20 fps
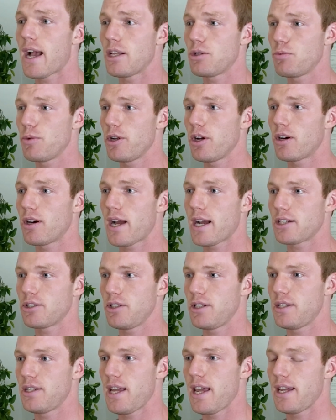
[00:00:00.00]
as we are
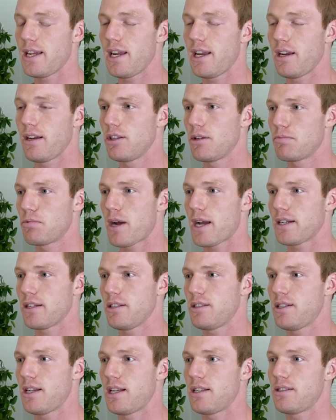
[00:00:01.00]
actually taking the
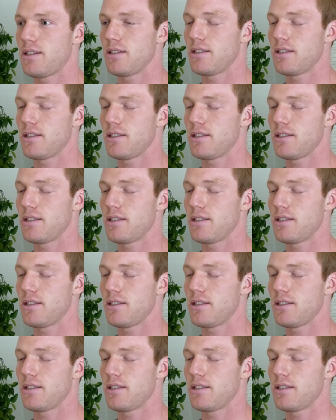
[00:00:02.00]
practice test